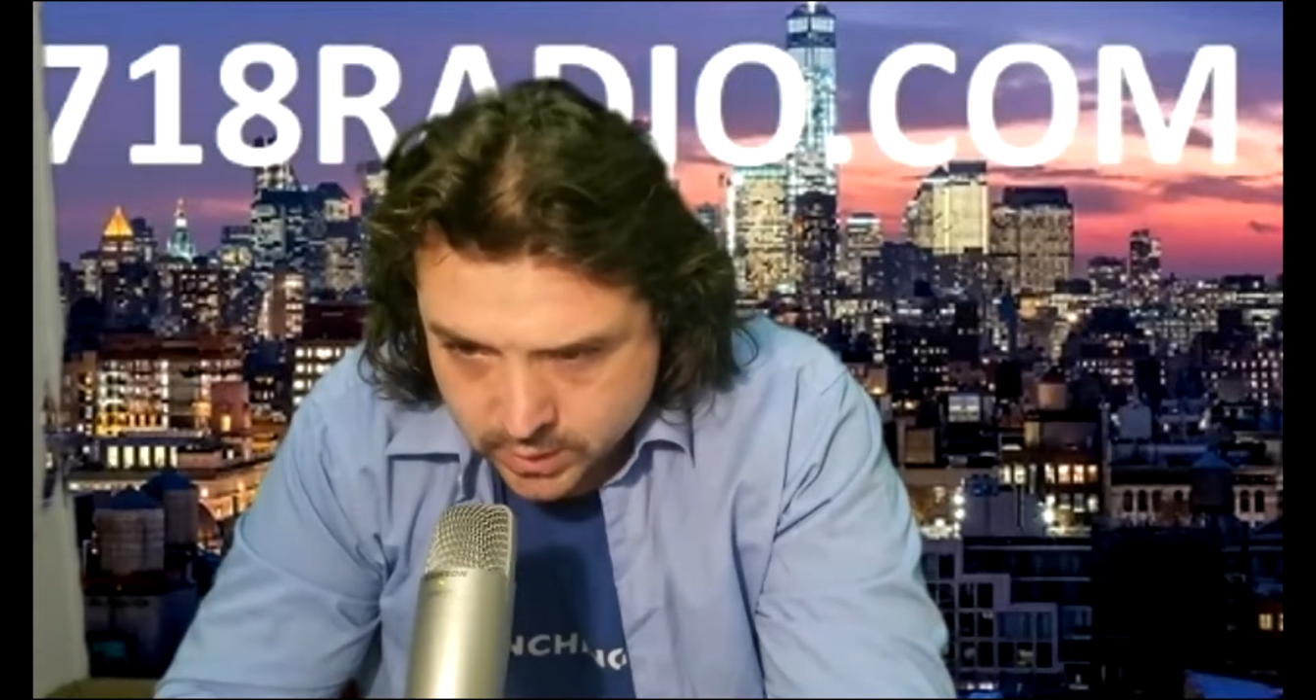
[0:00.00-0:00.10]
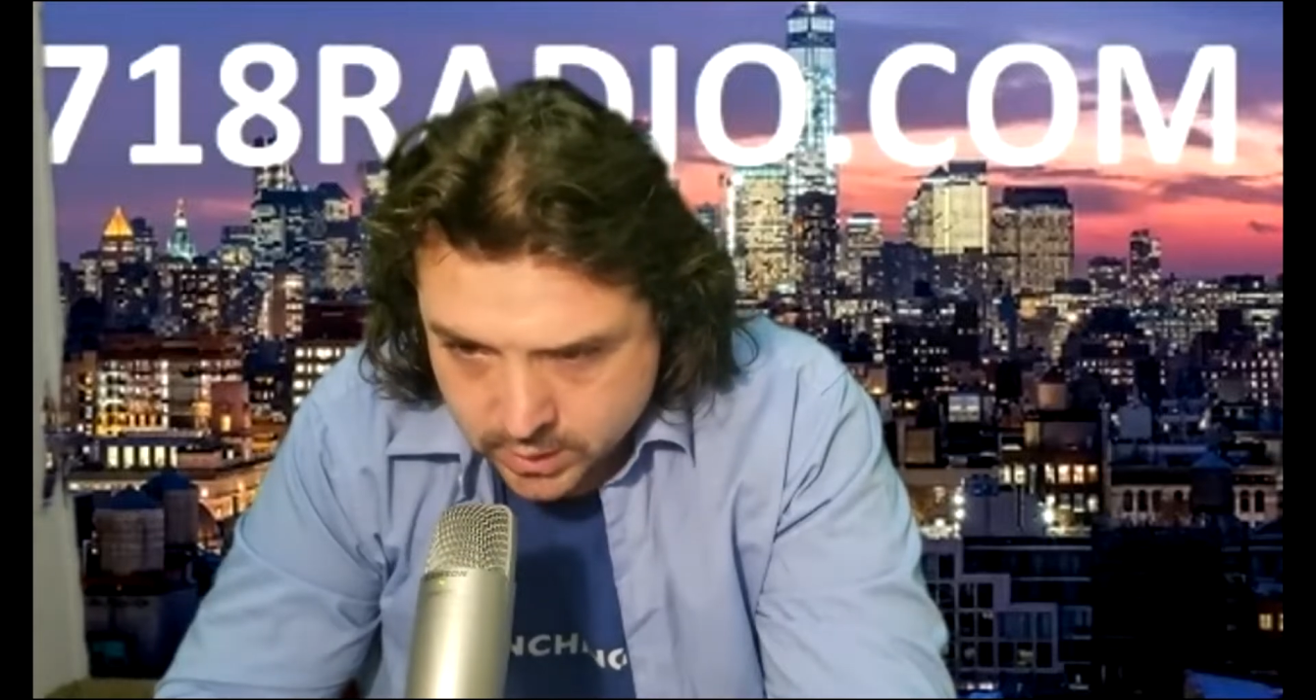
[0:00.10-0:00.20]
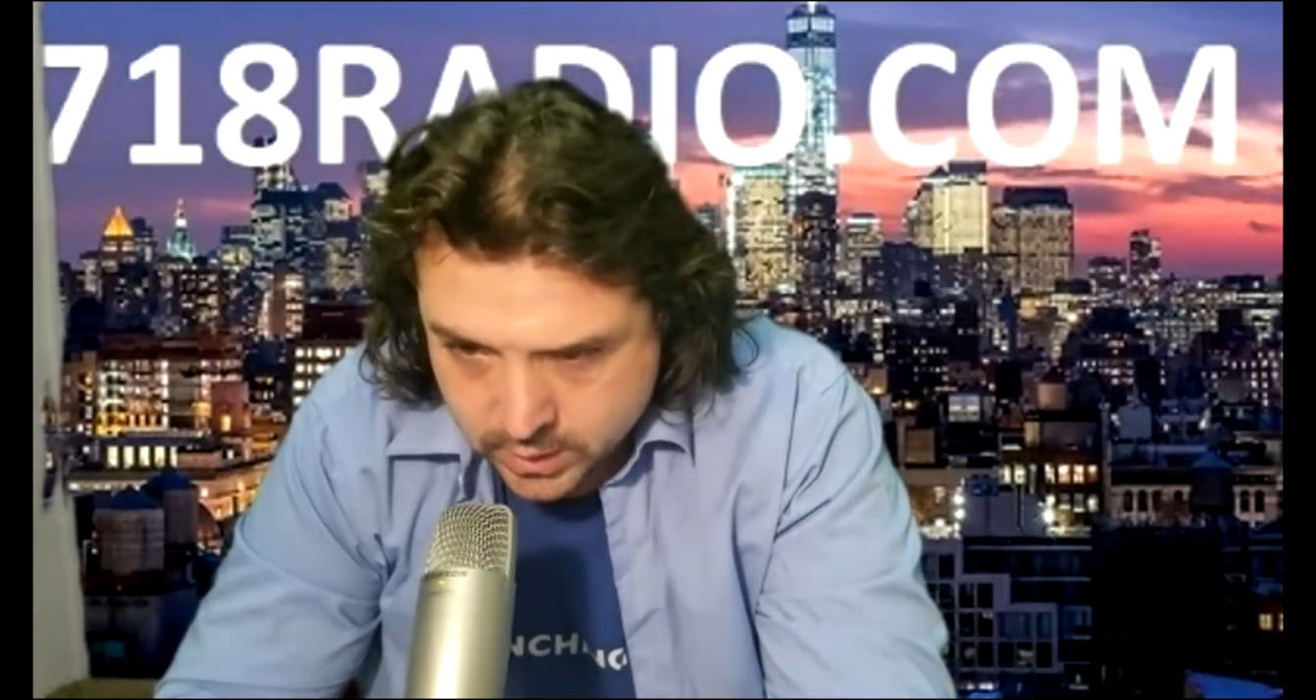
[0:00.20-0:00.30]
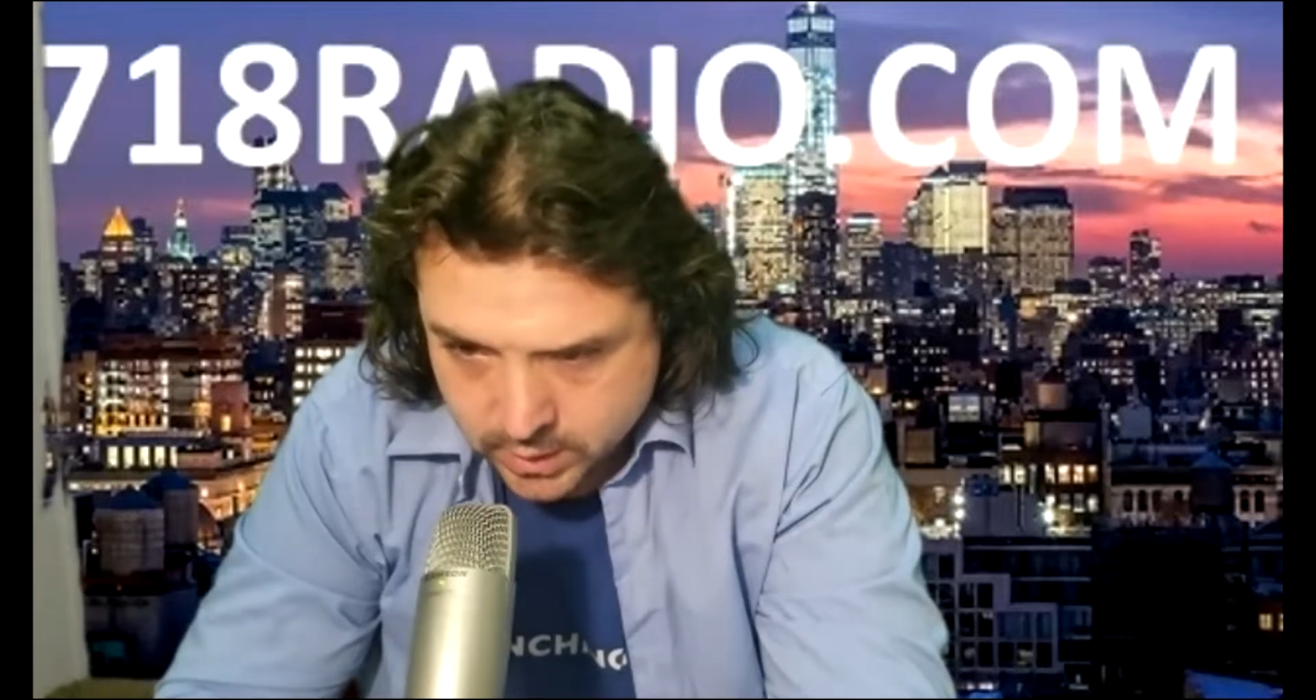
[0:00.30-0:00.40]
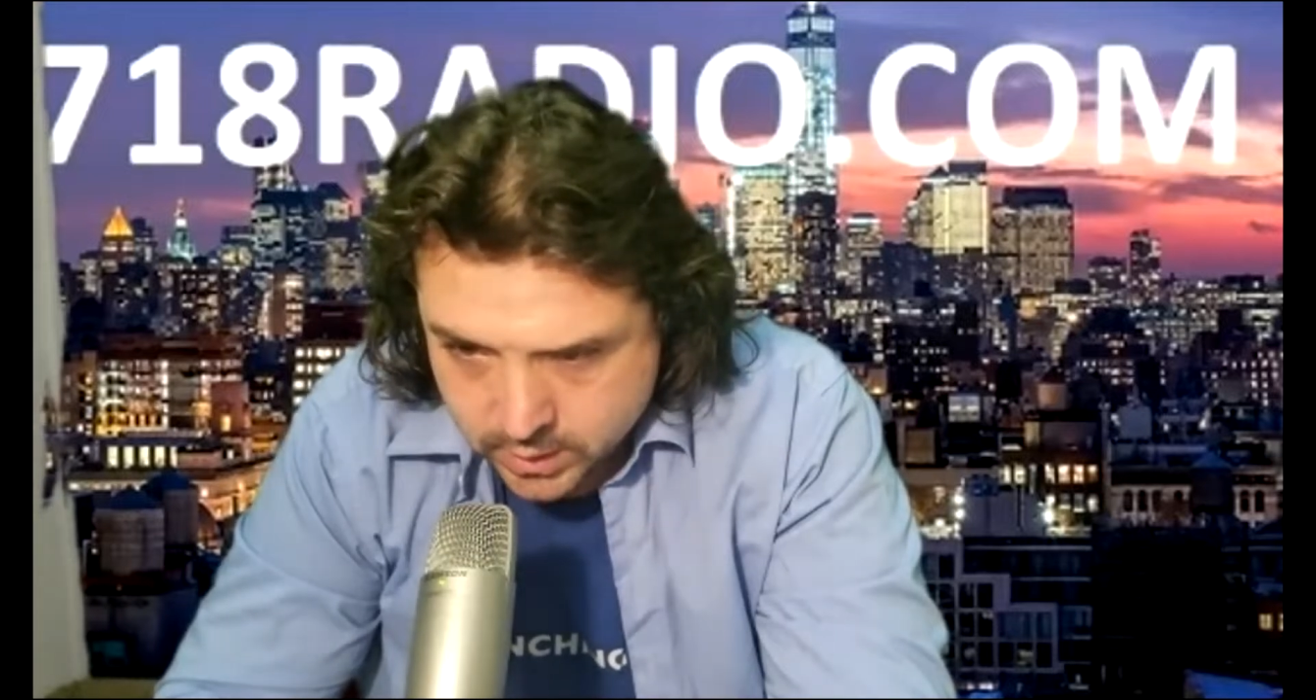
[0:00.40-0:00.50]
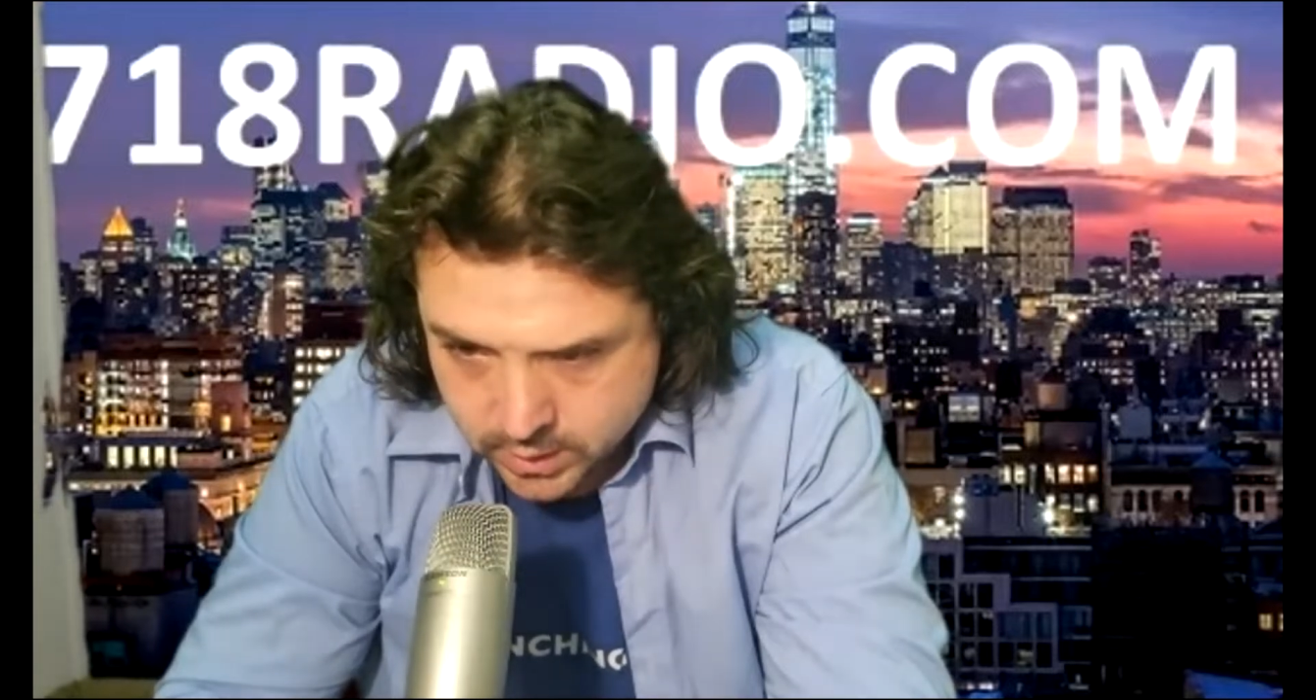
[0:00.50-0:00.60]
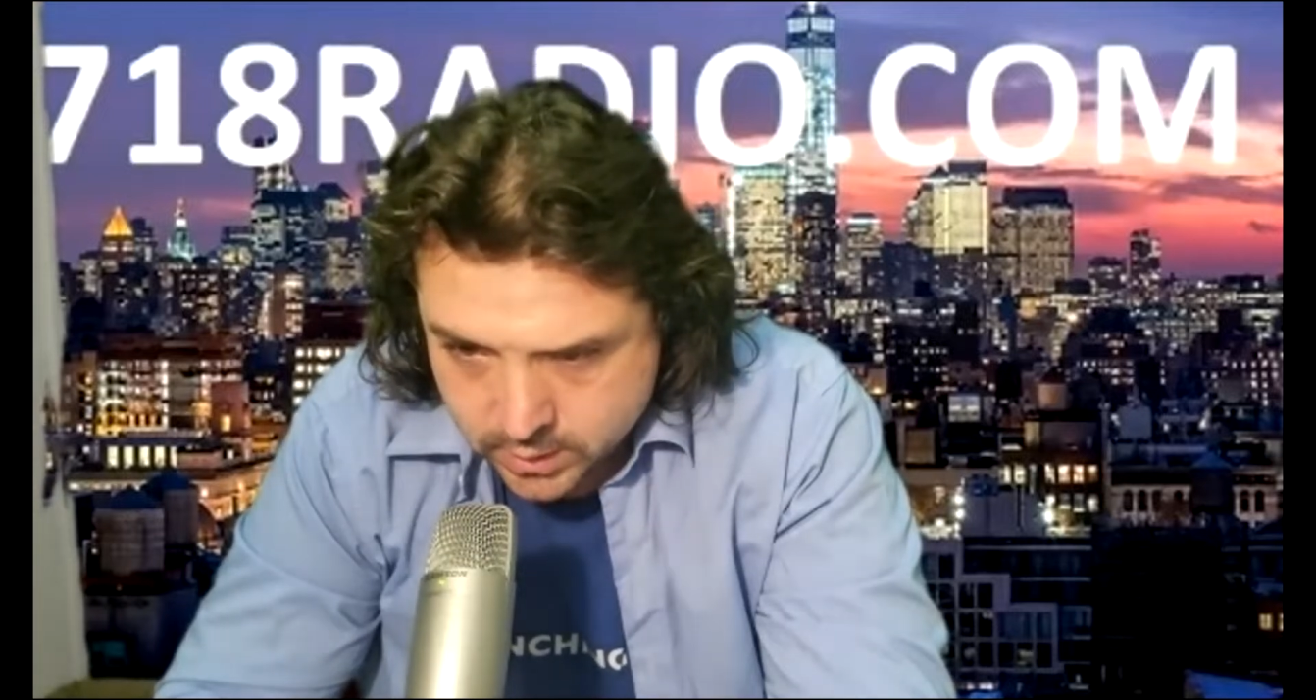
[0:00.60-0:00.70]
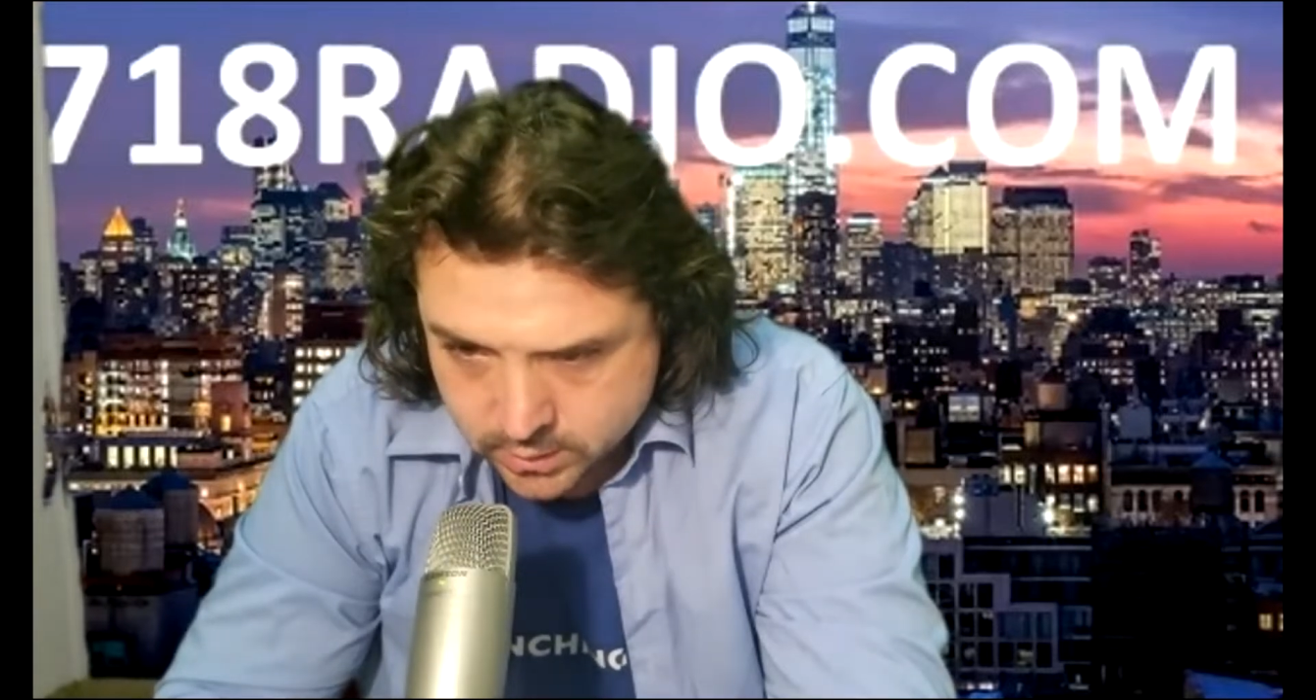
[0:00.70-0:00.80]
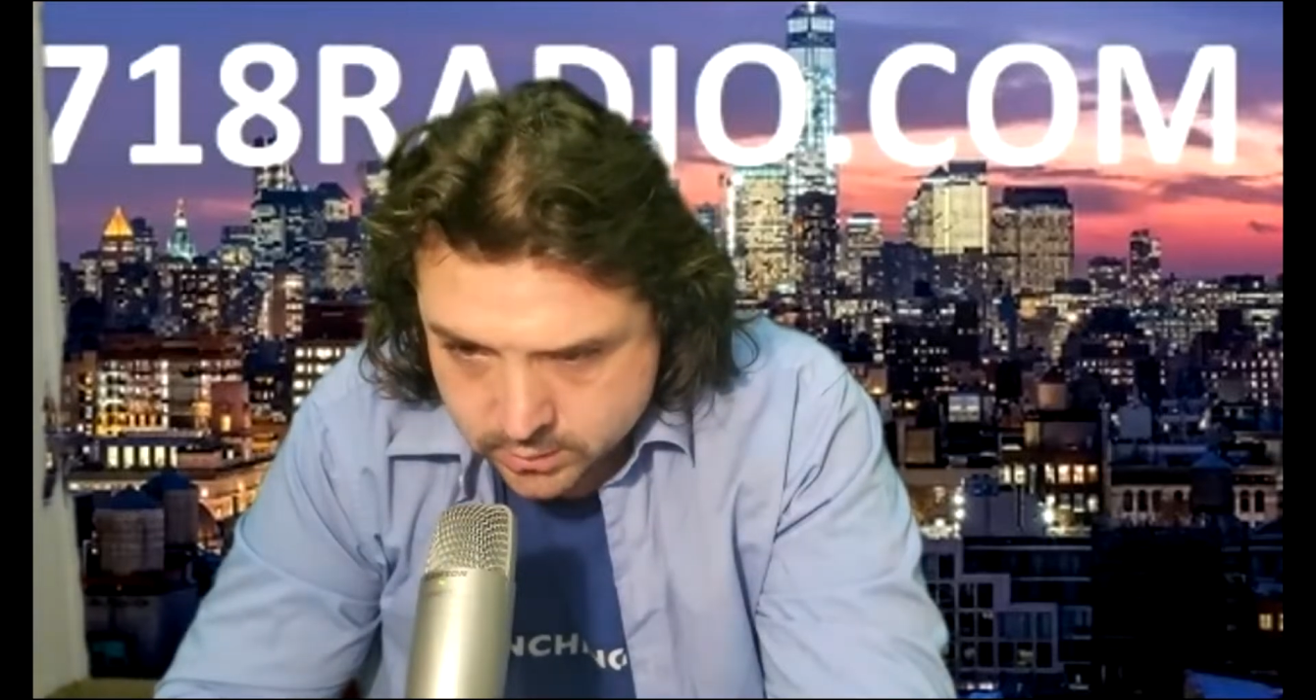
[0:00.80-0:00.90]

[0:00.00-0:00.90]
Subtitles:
bam.